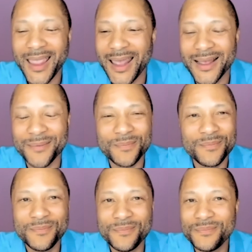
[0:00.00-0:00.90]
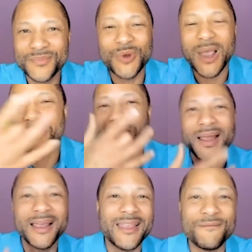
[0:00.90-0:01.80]
and a drop of
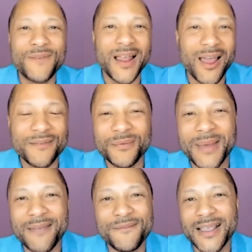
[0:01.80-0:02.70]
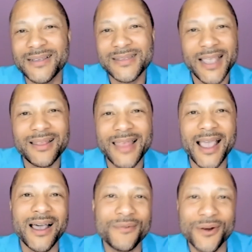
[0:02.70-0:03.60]
blood that fell off of my face hit
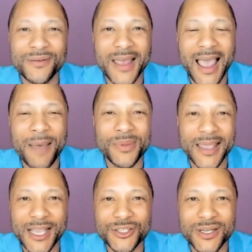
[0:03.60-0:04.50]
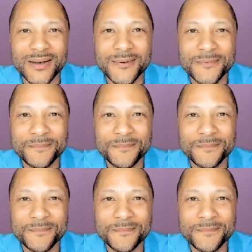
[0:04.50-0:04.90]
that cover of that application.